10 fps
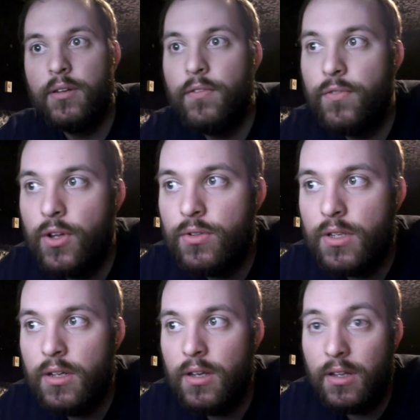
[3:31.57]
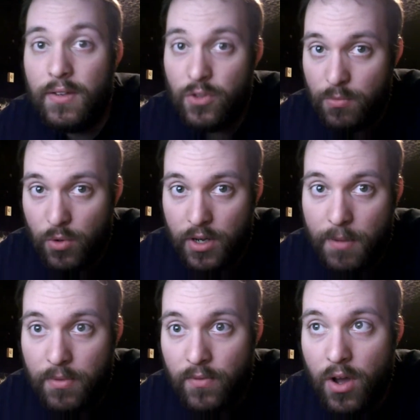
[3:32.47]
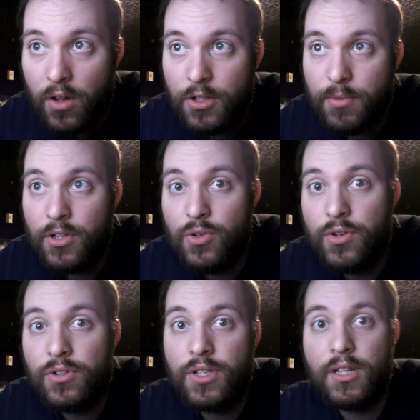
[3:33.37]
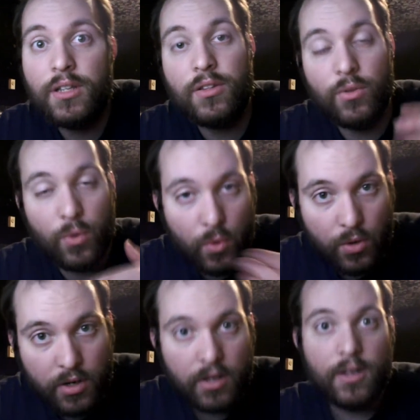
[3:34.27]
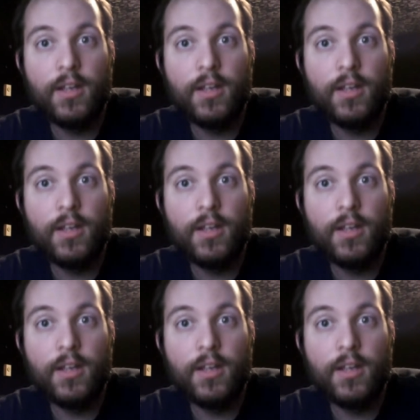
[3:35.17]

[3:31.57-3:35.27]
It flows, and it gives you more depth of knowledge, because you understand that the Lord,